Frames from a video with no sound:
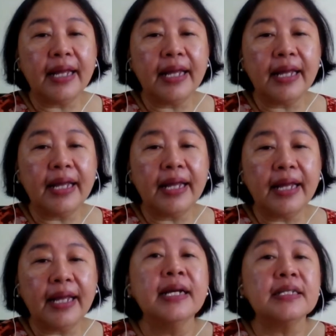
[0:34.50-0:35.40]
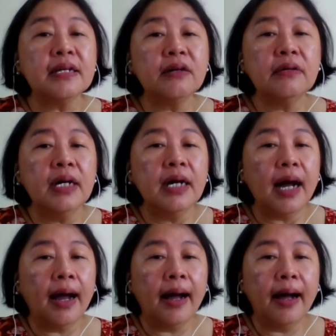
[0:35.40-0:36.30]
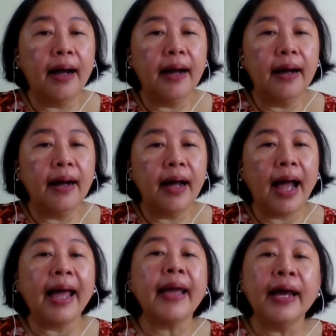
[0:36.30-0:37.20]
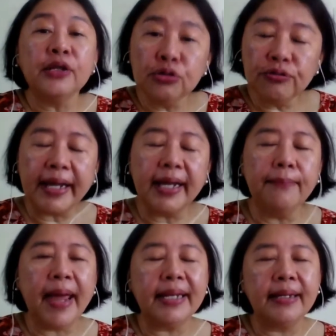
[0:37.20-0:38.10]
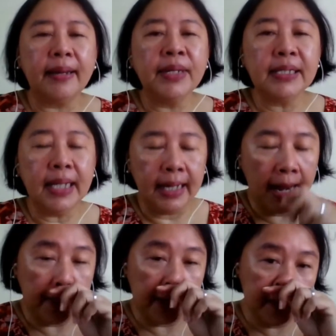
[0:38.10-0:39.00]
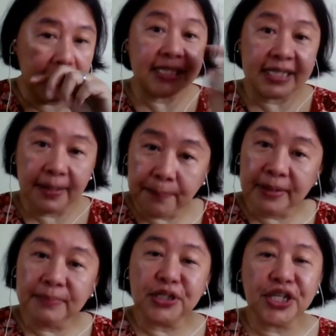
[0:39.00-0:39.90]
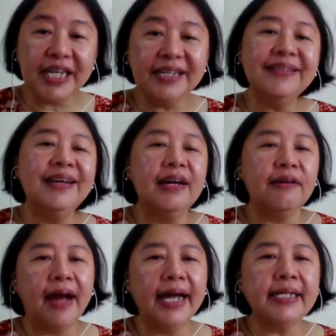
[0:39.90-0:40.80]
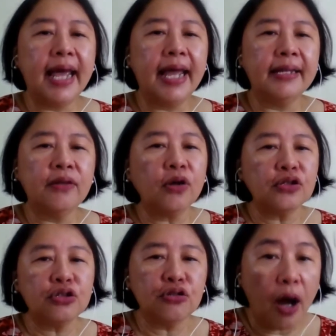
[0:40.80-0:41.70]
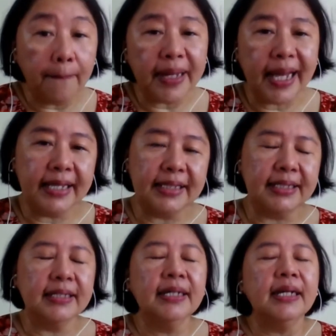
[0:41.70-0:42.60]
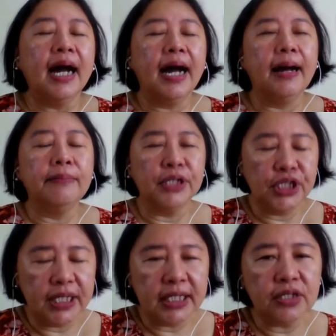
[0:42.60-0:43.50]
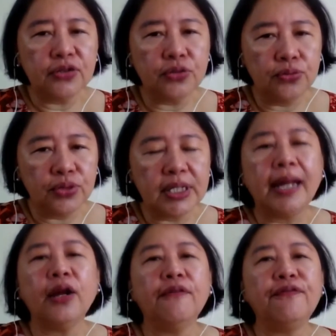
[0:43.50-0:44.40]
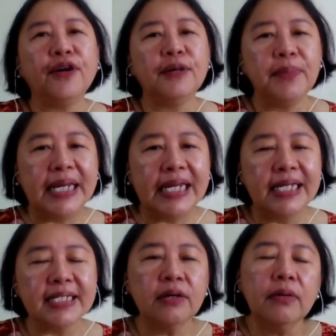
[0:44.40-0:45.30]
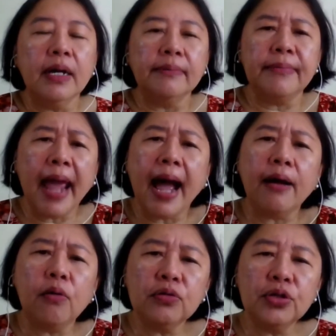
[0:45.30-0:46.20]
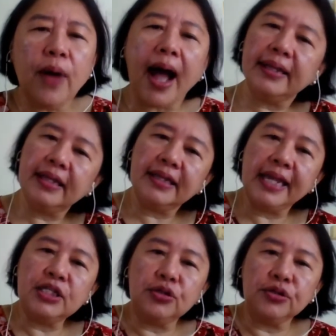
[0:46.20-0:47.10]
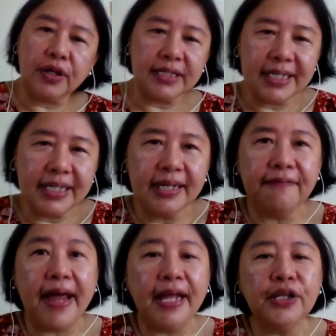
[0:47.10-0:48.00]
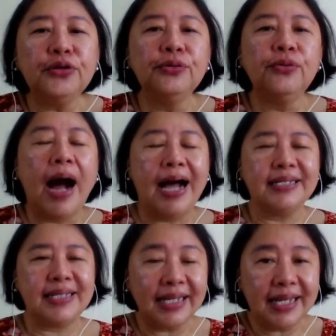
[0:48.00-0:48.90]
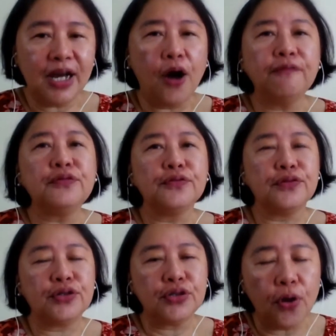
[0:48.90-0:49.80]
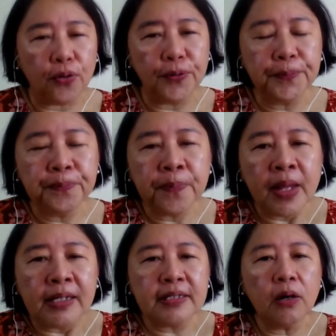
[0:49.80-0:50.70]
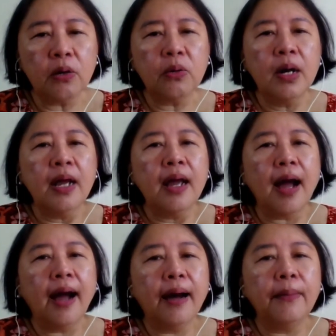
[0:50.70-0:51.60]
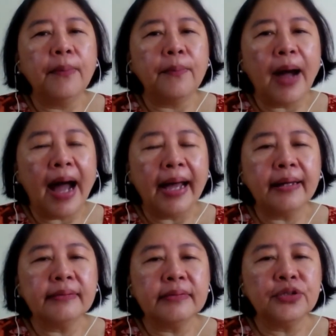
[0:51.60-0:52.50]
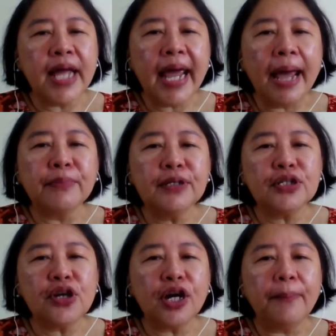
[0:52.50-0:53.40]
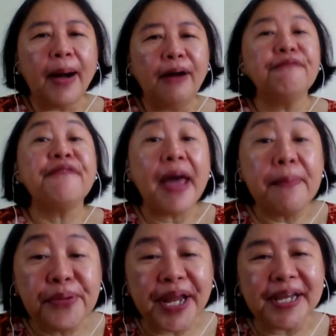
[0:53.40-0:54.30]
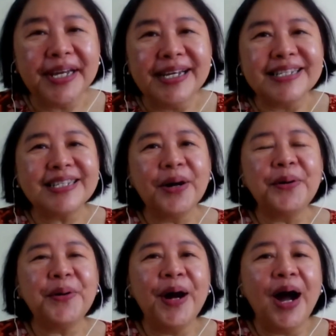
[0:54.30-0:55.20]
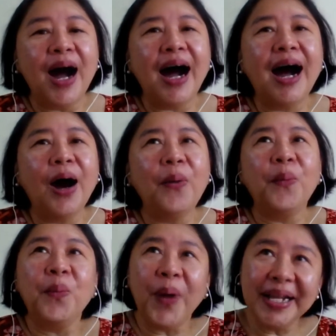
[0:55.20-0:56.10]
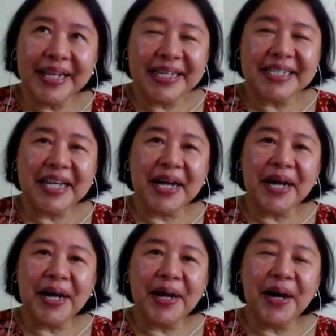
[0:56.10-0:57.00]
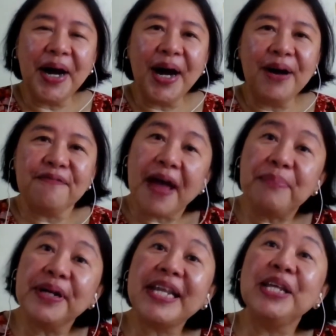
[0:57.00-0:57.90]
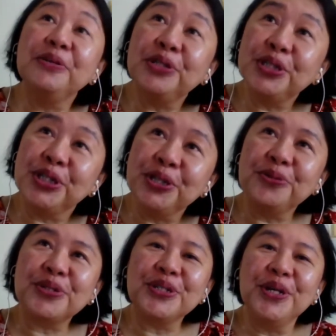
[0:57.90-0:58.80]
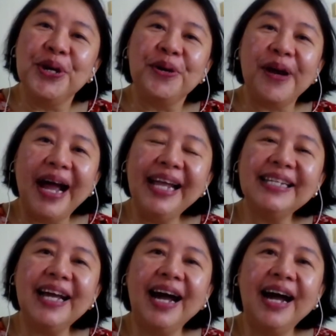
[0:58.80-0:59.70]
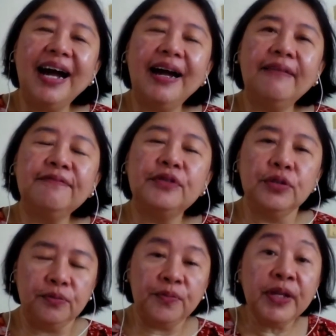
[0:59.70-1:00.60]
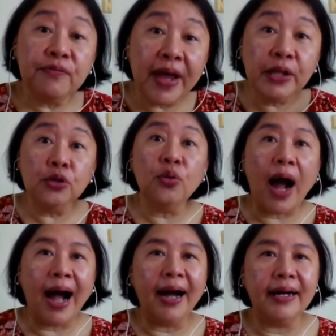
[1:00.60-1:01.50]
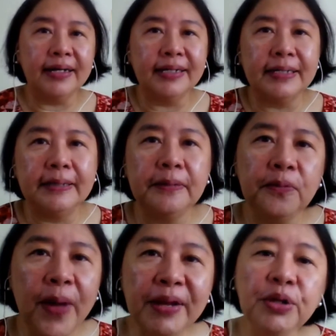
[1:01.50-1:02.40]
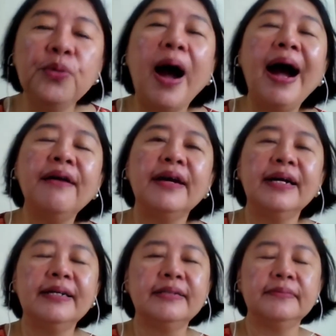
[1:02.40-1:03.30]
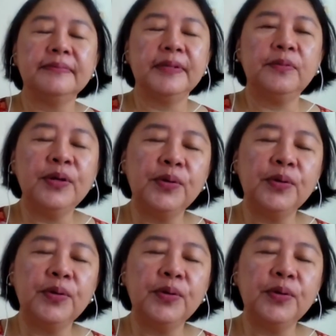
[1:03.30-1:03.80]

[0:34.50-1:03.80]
all right. So I do recommend. I recommend simple machine, right, and not too complicated machines to start off for the beginners. So there are also other things to consider when you are starting off to sew. So today I'm going to talk about fabric. So what is the fabric that you should use, right? When you are a what you